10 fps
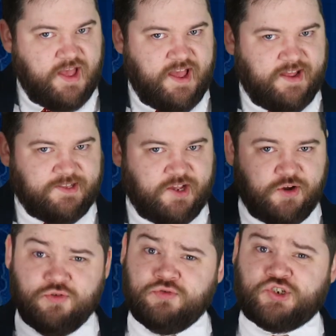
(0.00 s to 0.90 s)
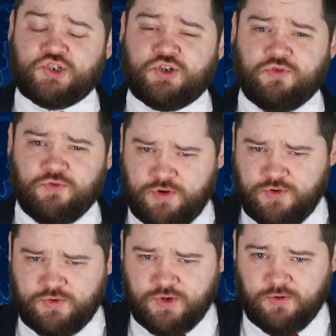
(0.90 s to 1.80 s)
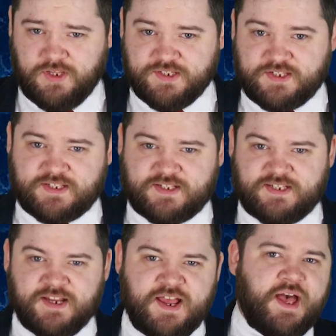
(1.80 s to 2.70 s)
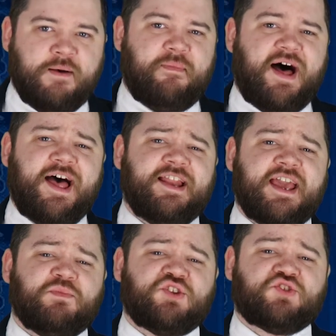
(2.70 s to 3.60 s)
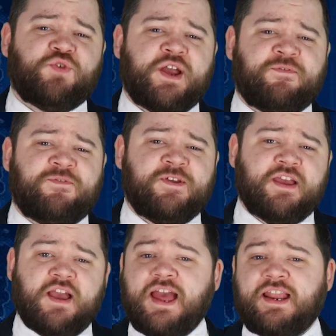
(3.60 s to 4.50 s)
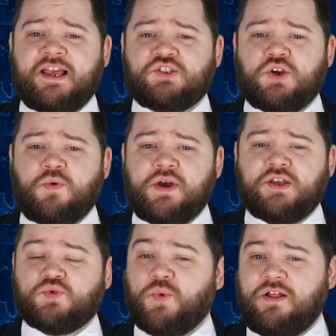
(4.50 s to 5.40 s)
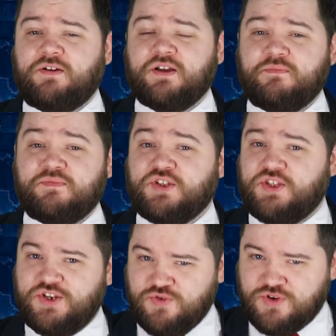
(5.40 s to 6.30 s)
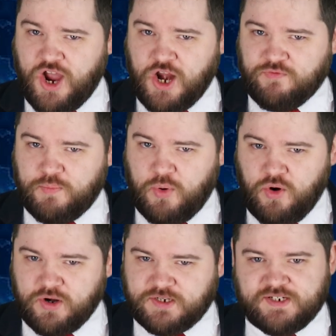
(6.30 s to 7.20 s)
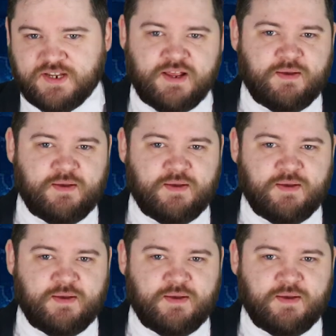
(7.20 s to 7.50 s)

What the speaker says: Hello, true duelists. My name is Craig Fee, and as always, welcome to the new card report,